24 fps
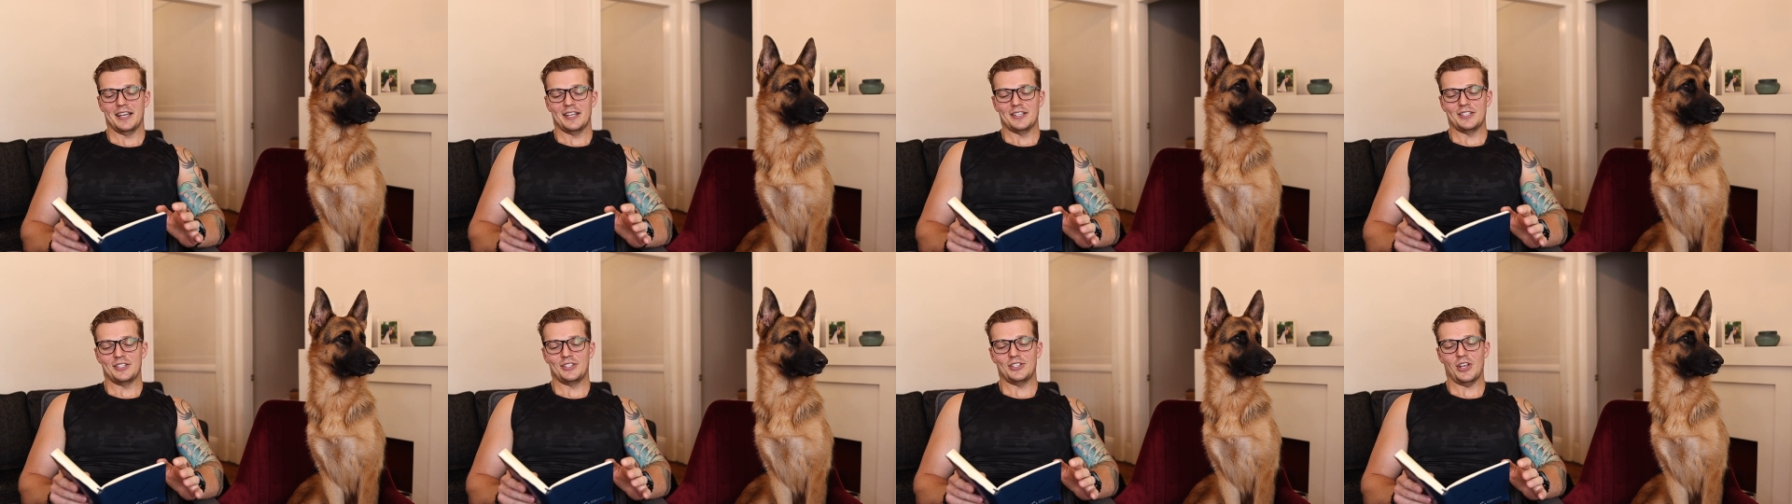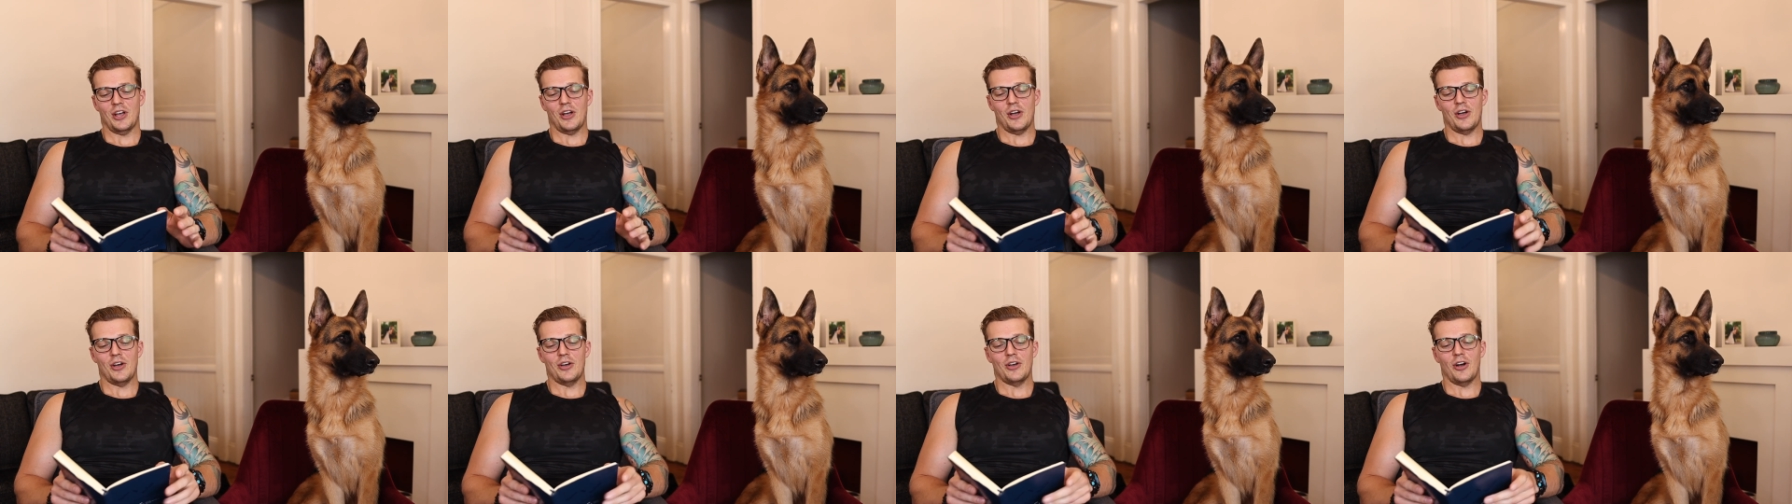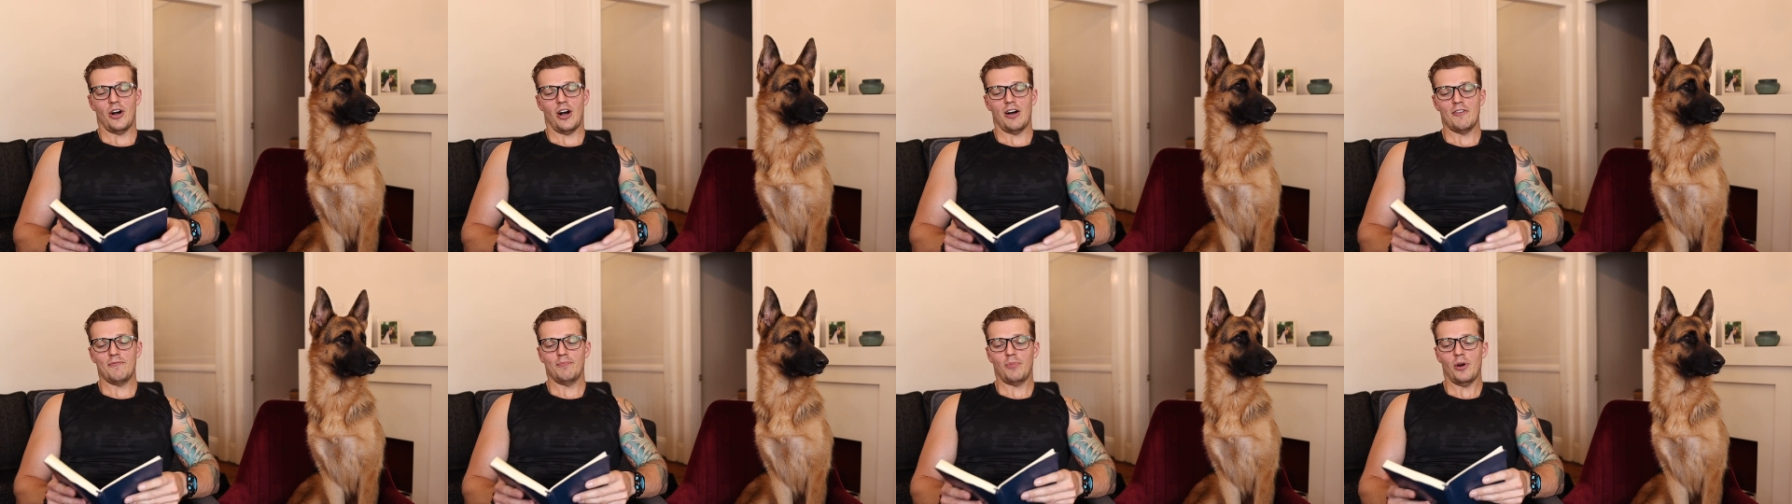
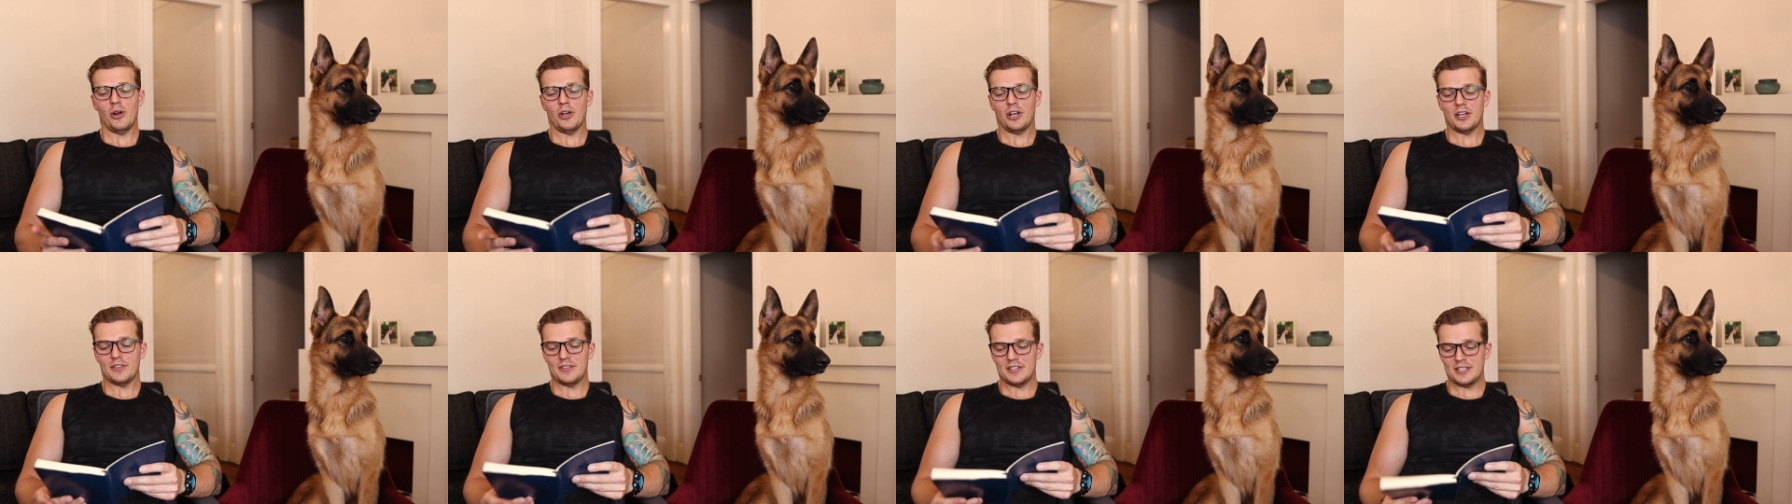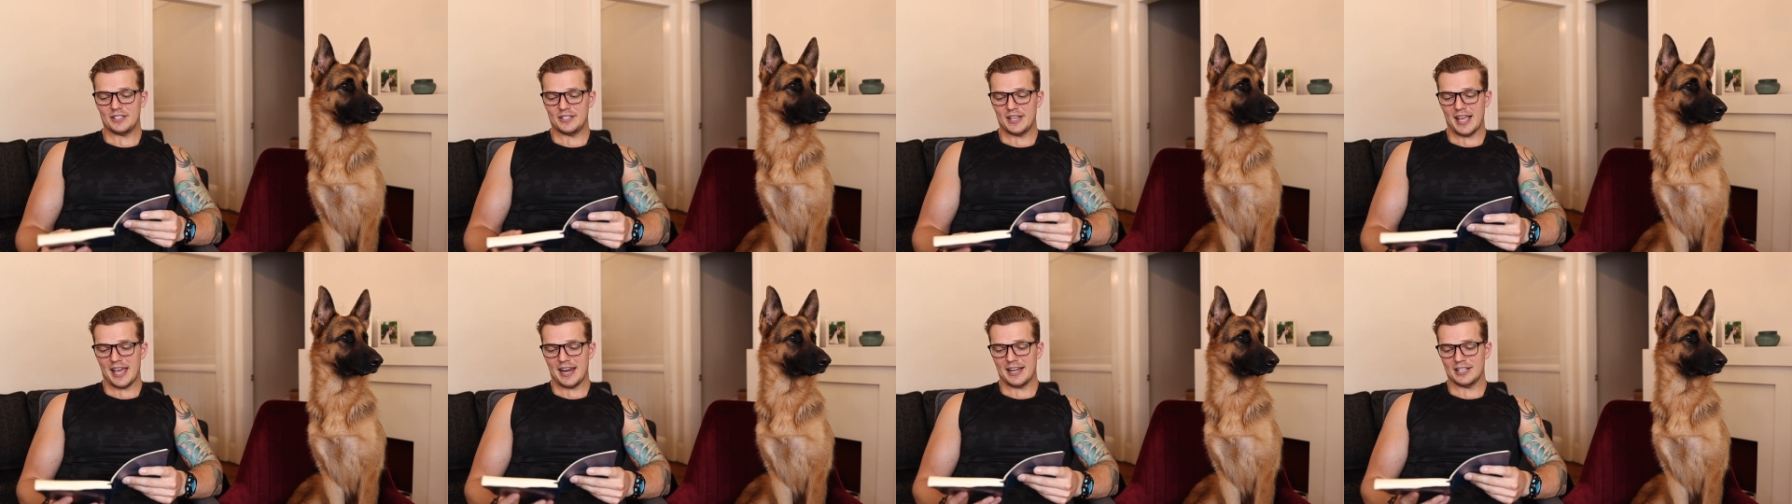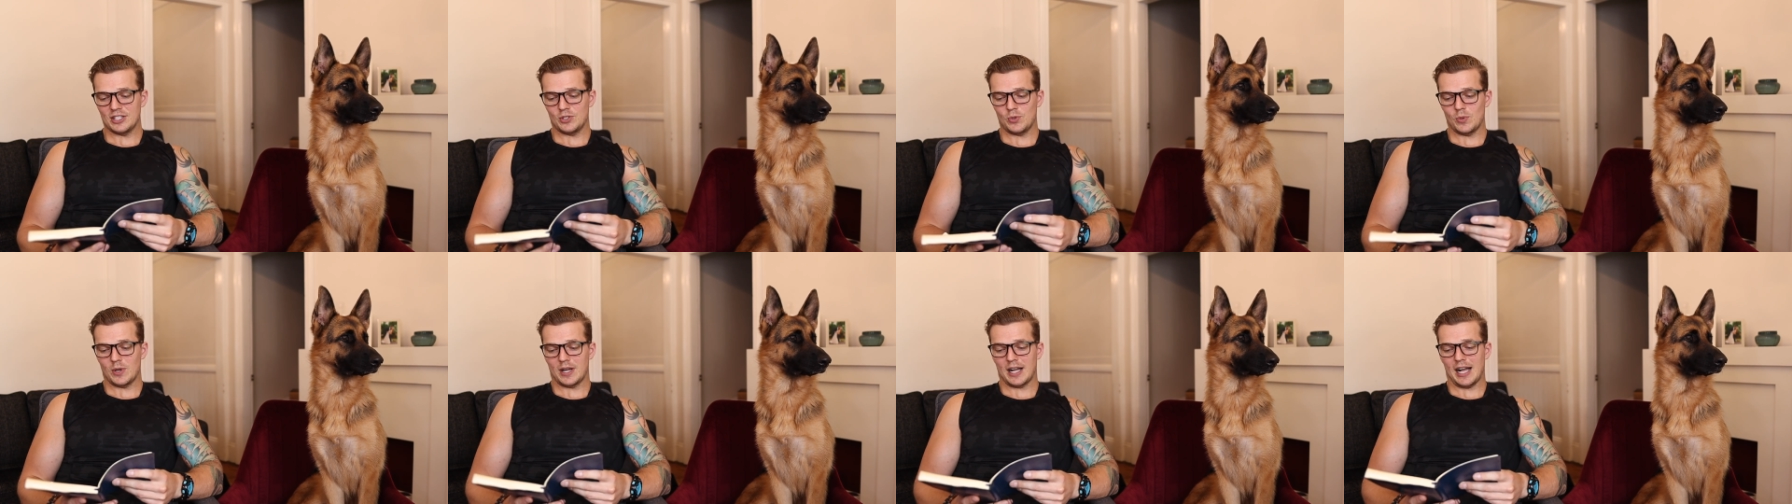So I've broken this down
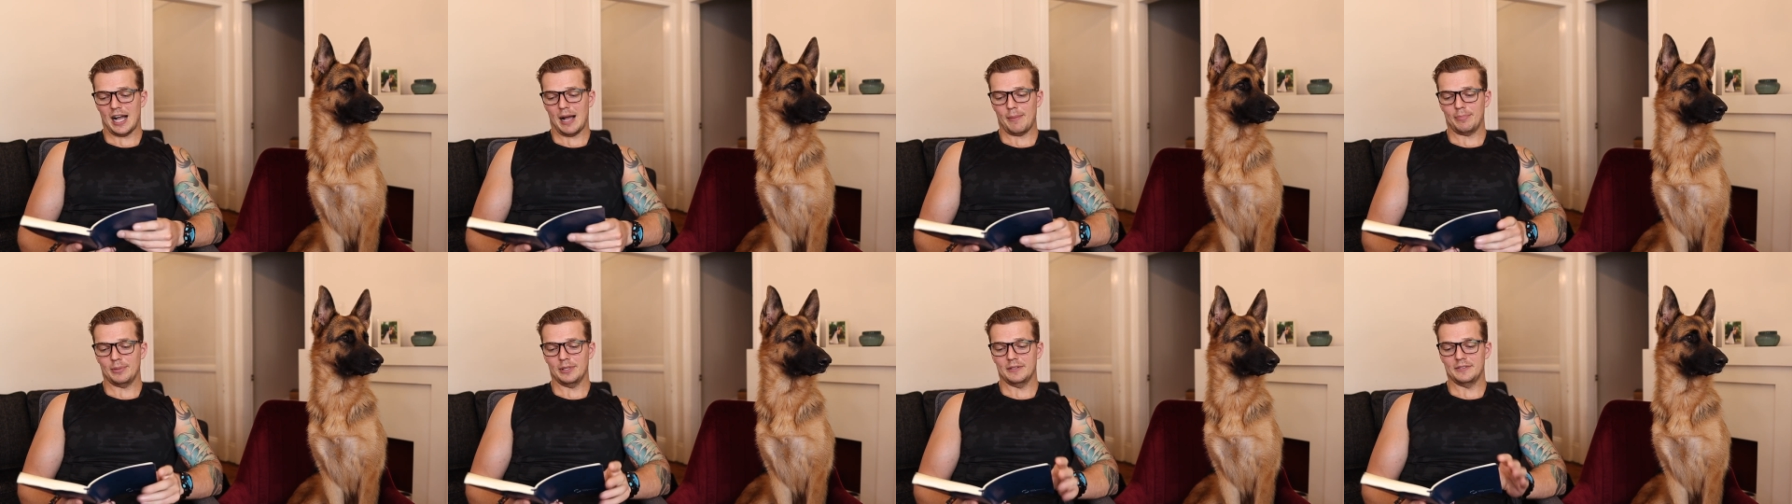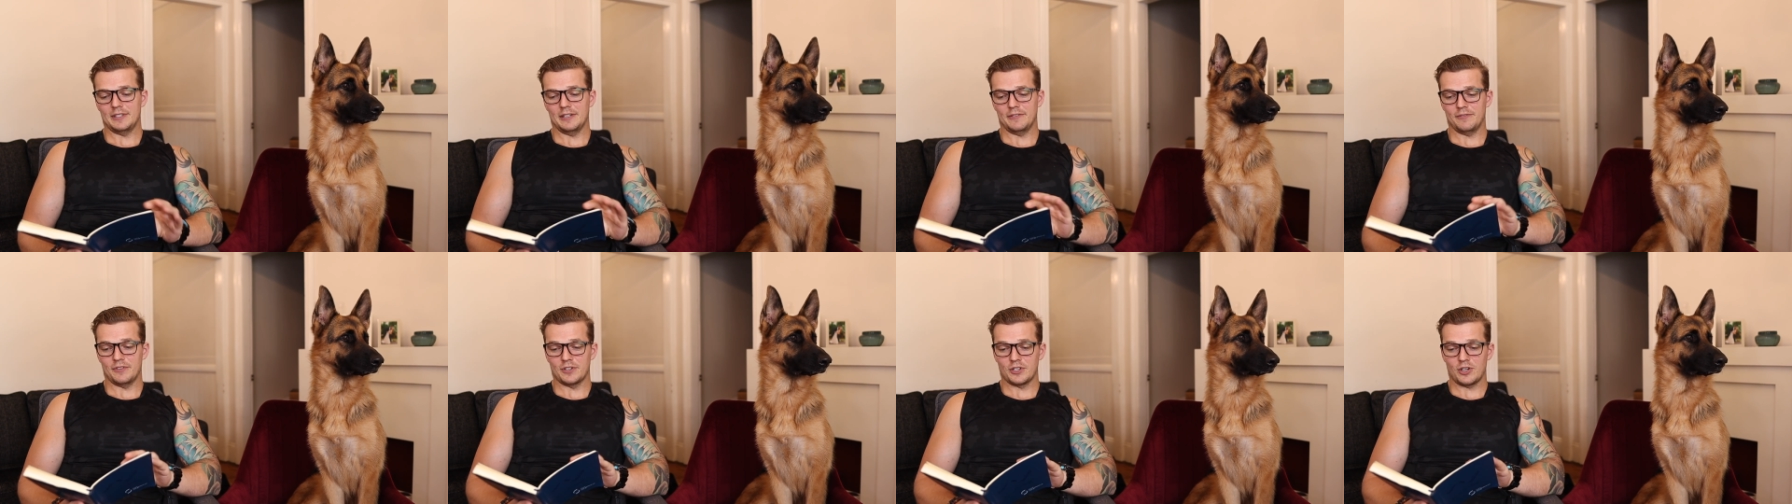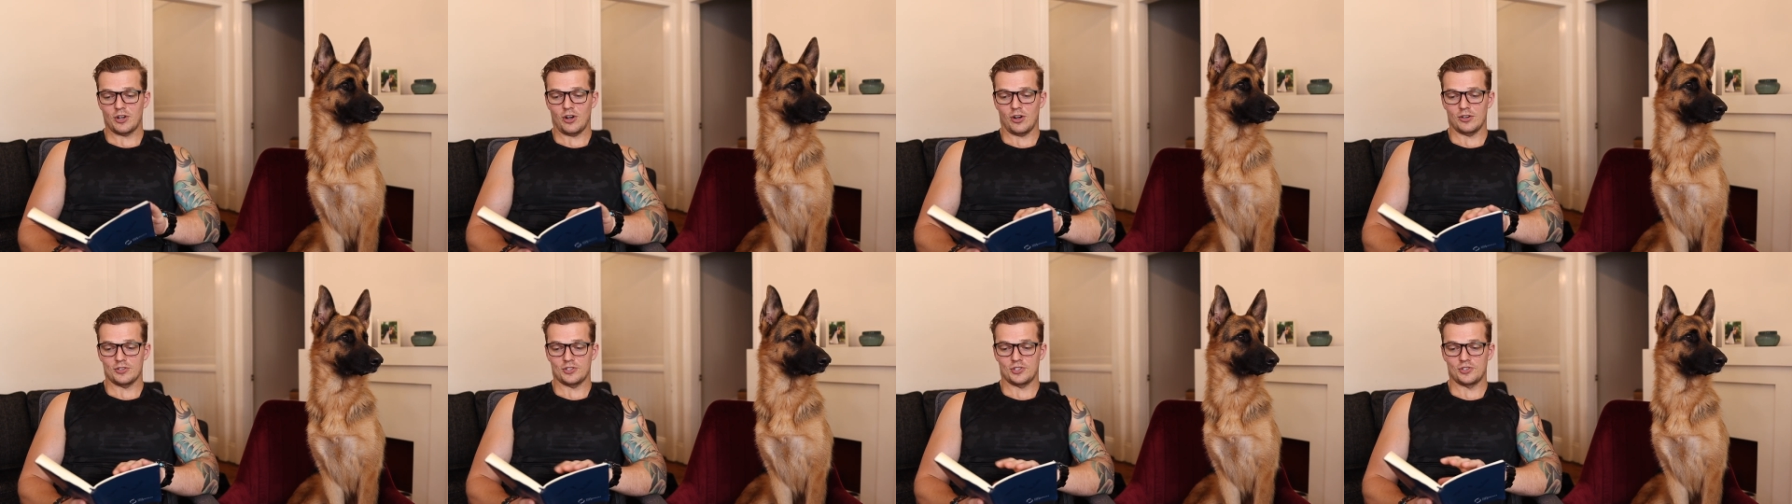into a couple of different
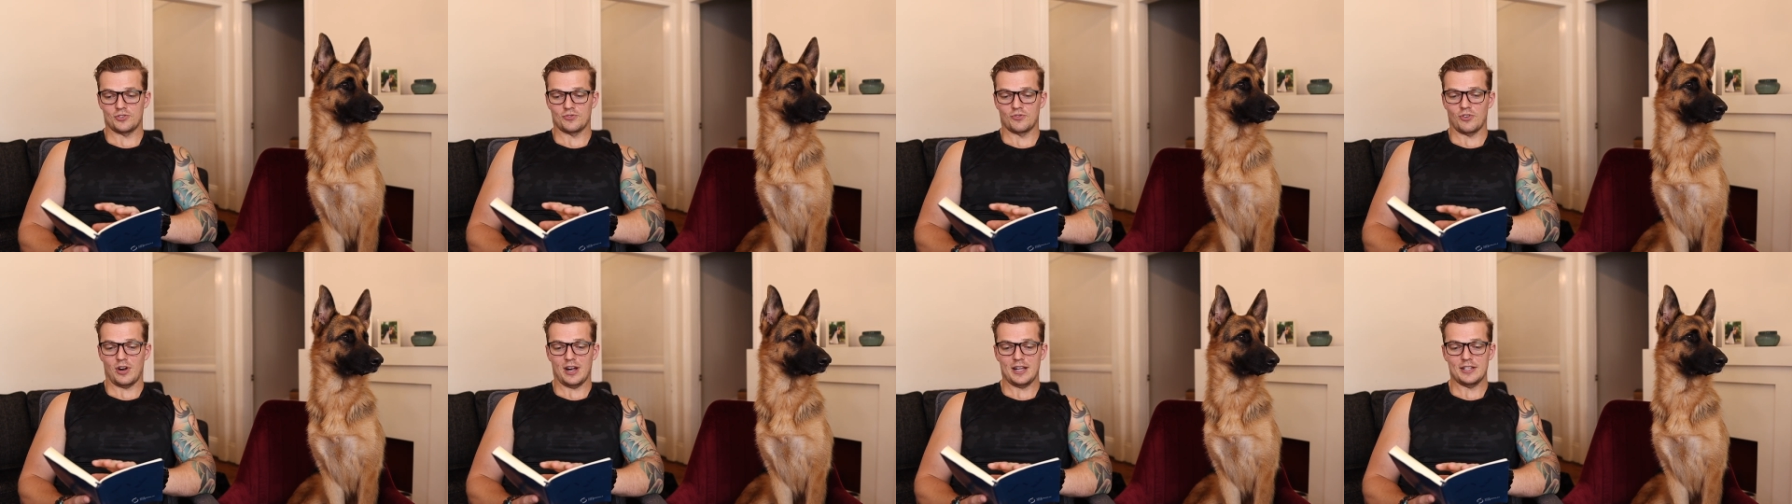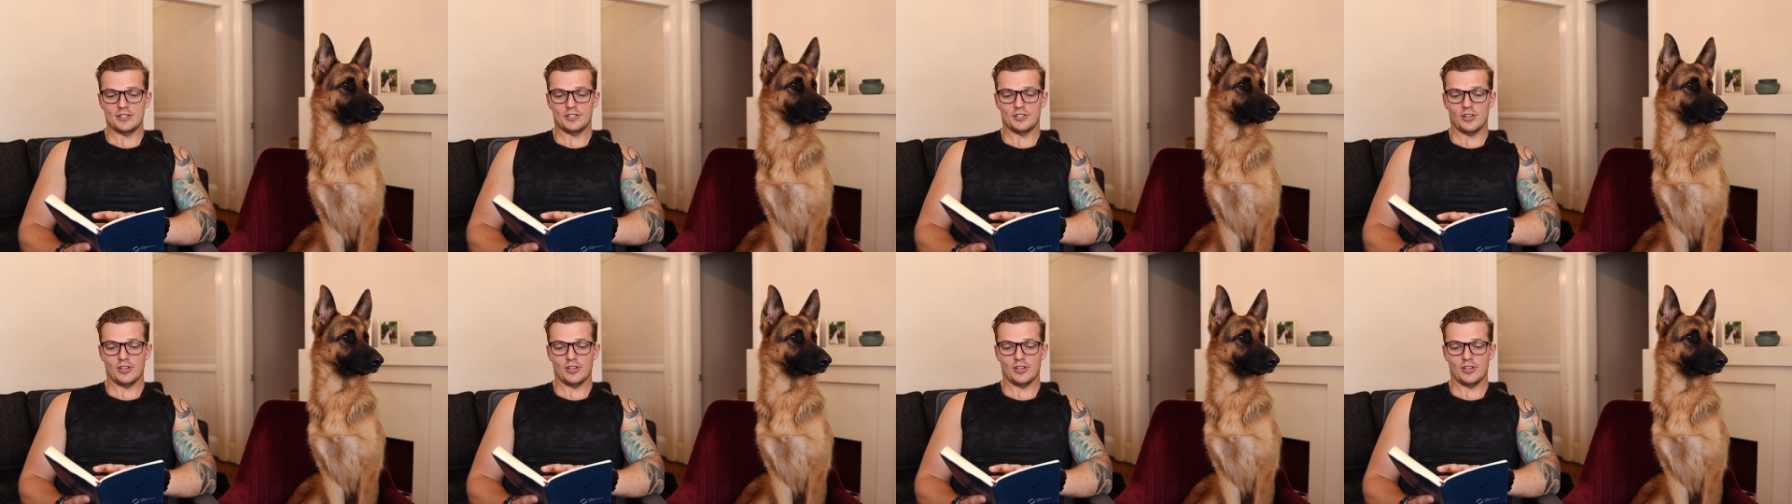costs, right?